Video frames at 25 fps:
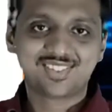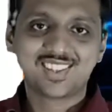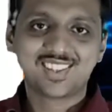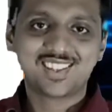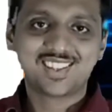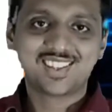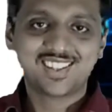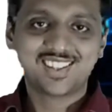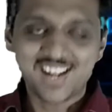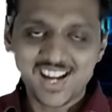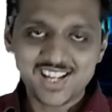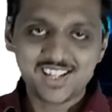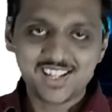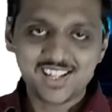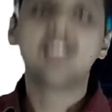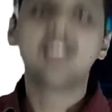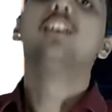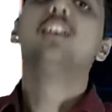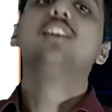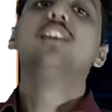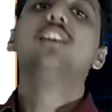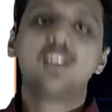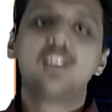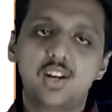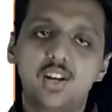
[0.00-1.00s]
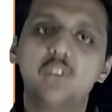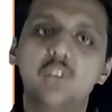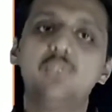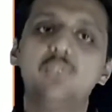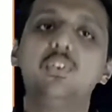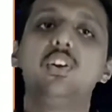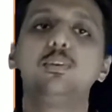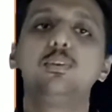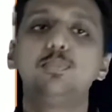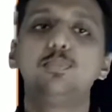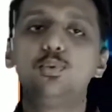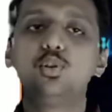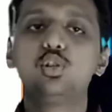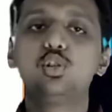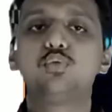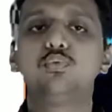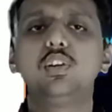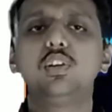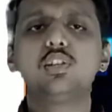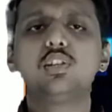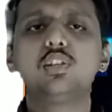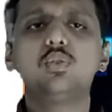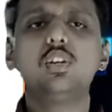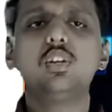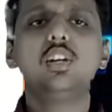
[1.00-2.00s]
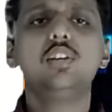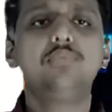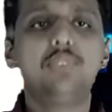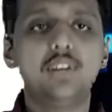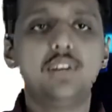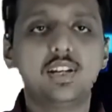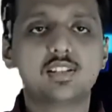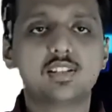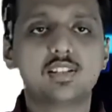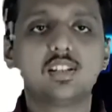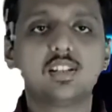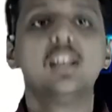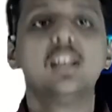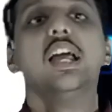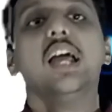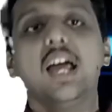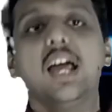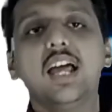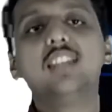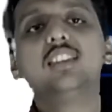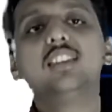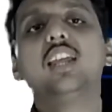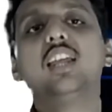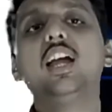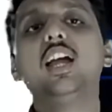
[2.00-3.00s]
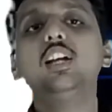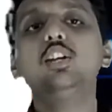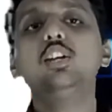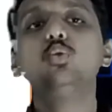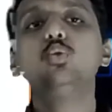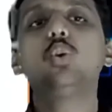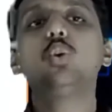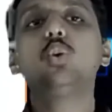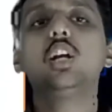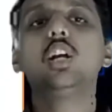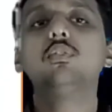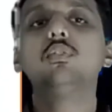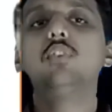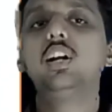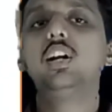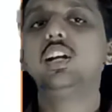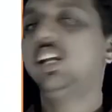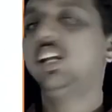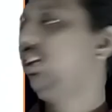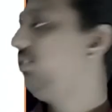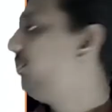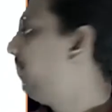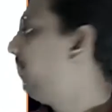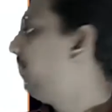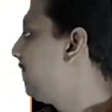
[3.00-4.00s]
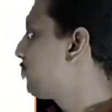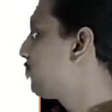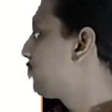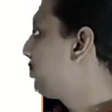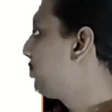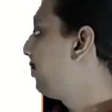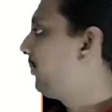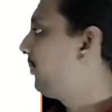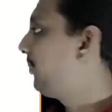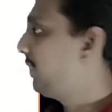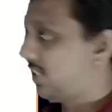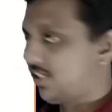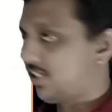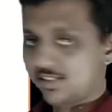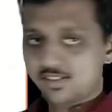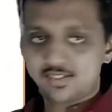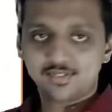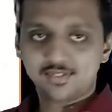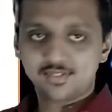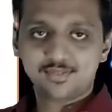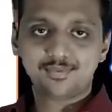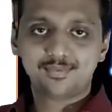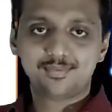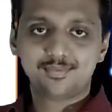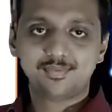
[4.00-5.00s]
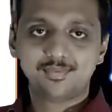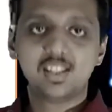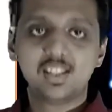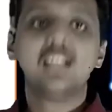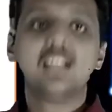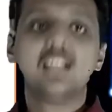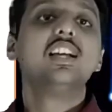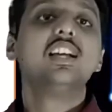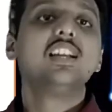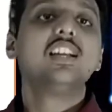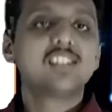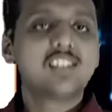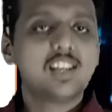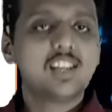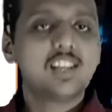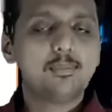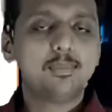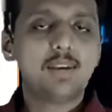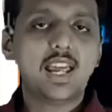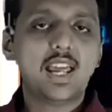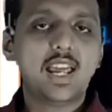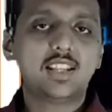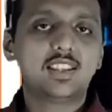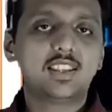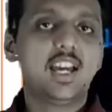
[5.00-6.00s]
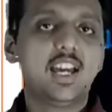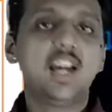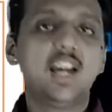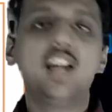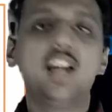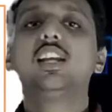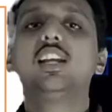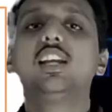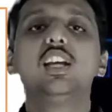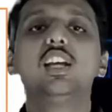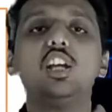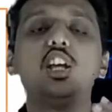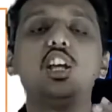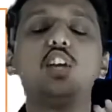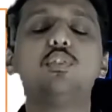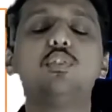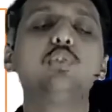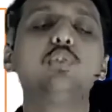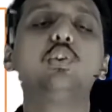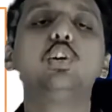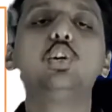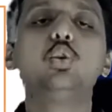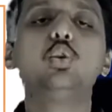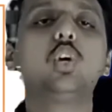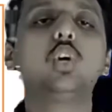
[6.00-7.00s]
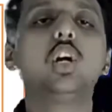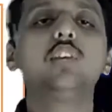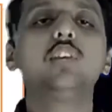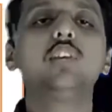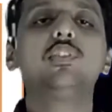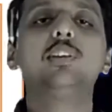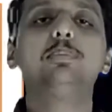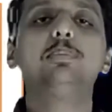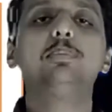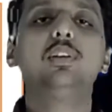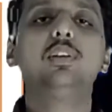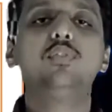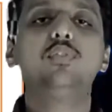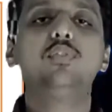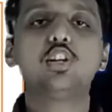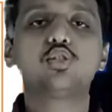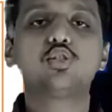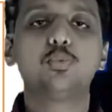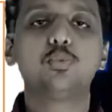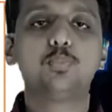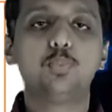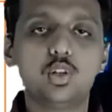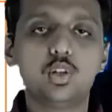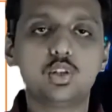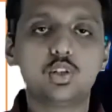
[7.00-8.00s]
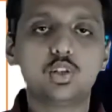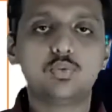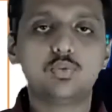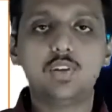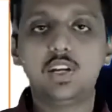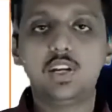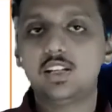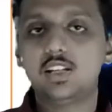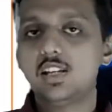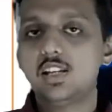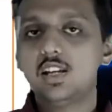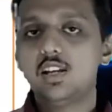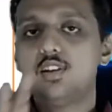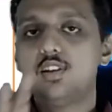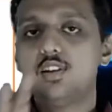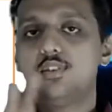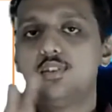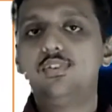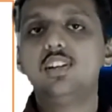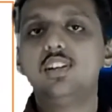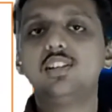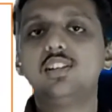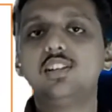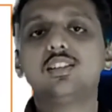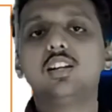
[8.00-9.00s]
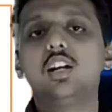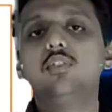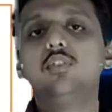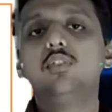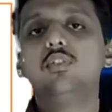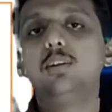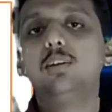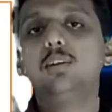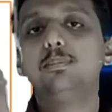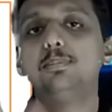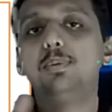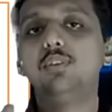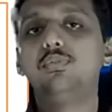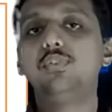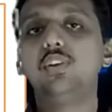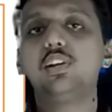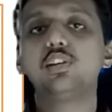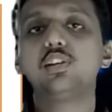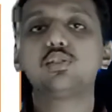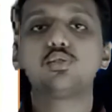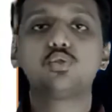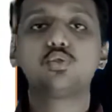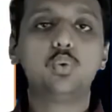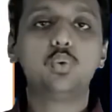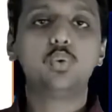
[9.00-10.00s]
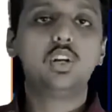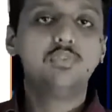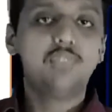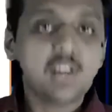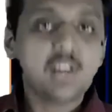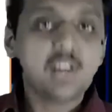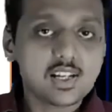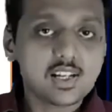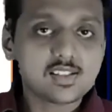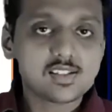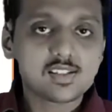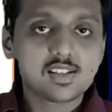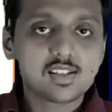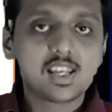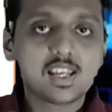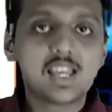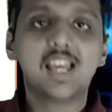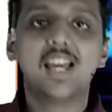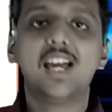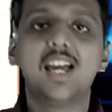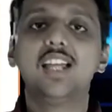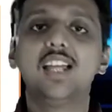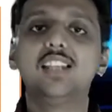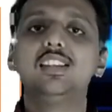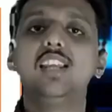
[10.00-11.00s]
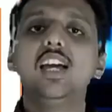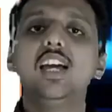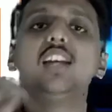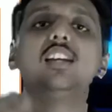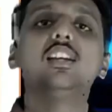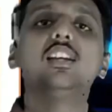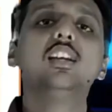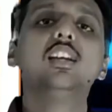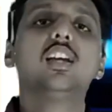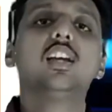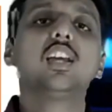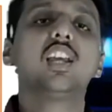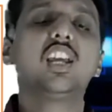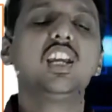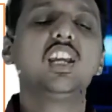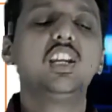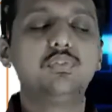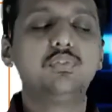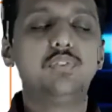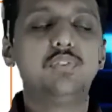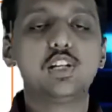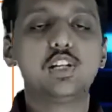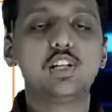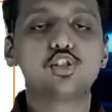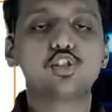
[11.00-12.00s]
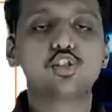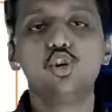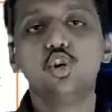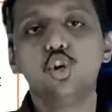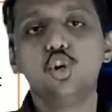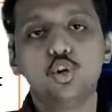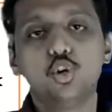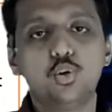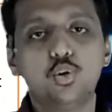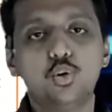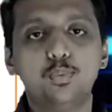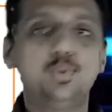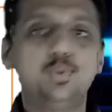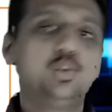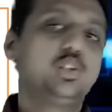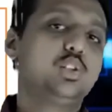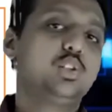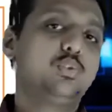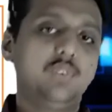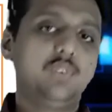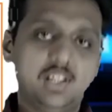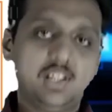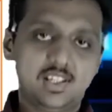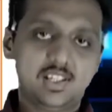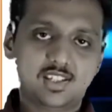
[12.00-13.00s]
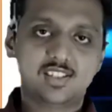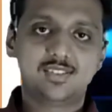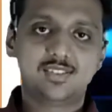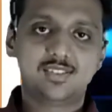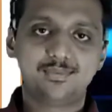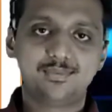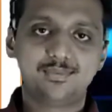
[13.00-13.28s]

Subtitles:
Right, convert postfix to infix and then do convert infix to prefix. Same like that, if you want to convert prefix to postfix, first convert prefix to infix and then infix to postfix.